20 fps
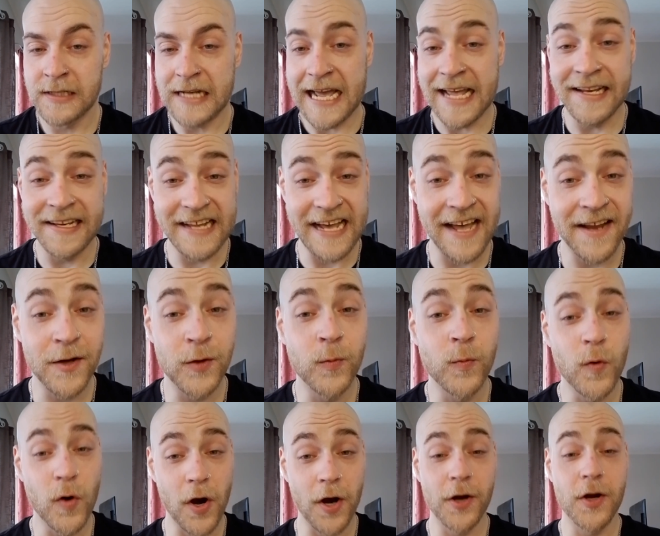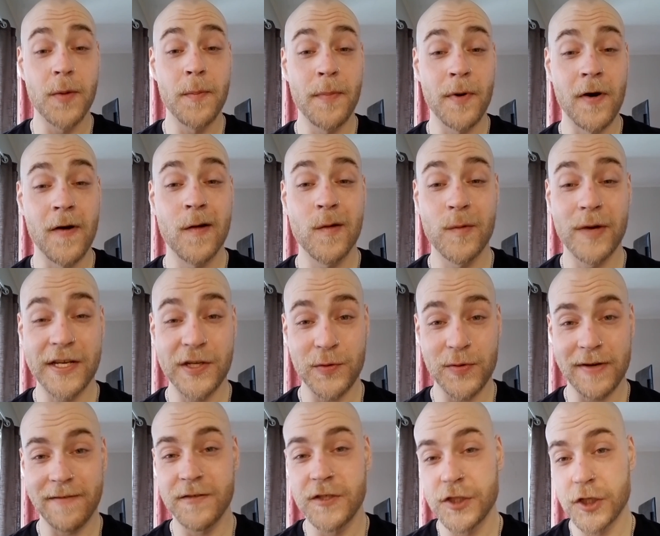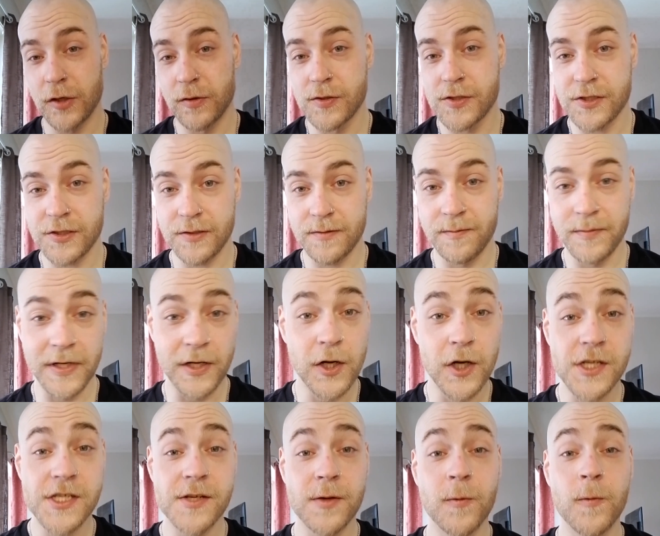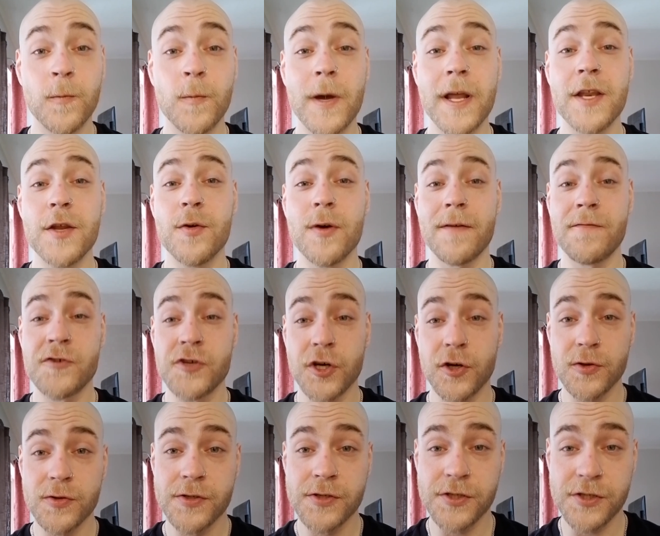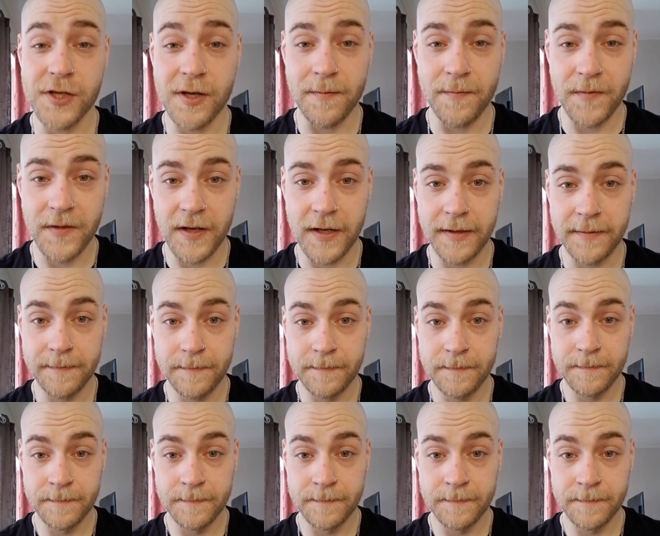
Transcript: and then work upon what you have chosen. Because when you have chosen something,